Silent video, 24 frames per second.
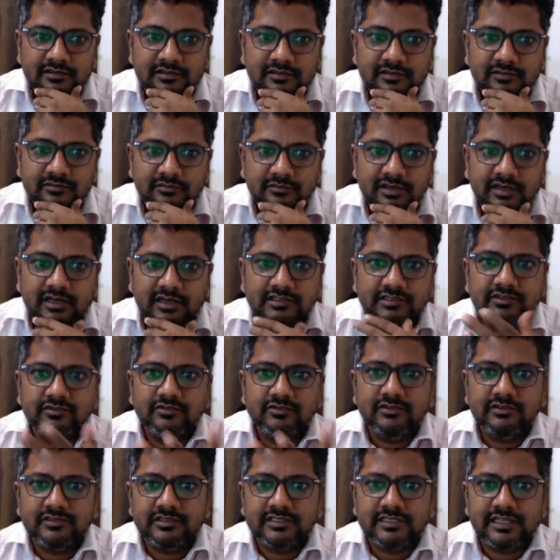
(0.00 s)

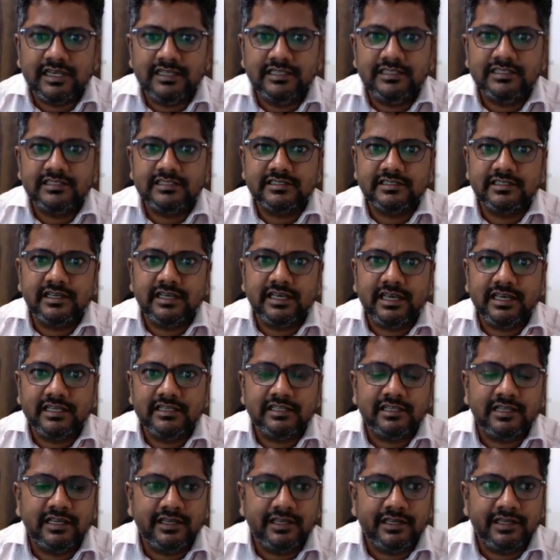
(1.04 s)
because size
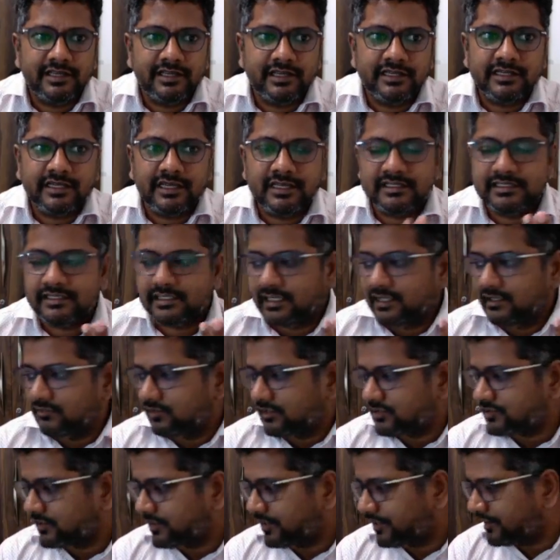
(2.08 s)
it has
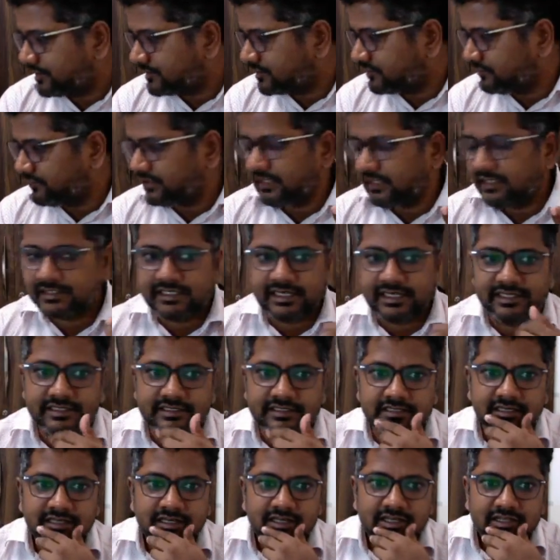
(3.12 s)
inverse relation with the size.
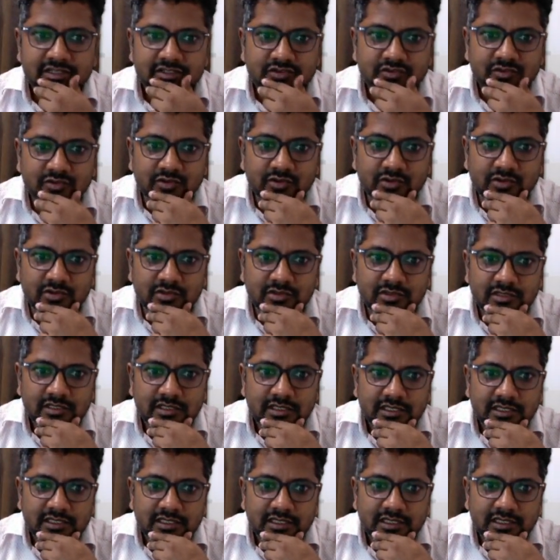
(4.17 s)
So
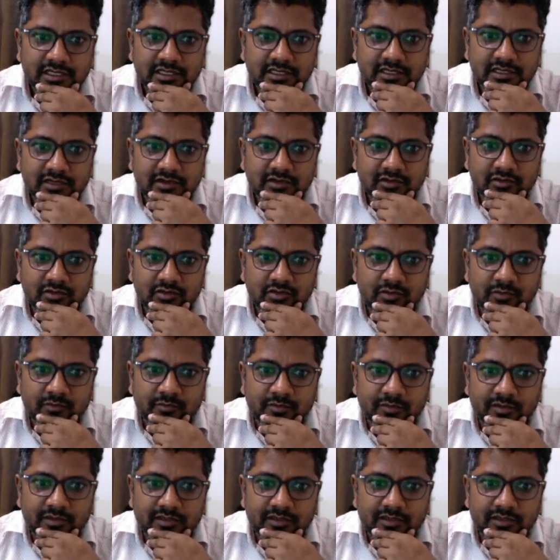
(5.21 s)
in group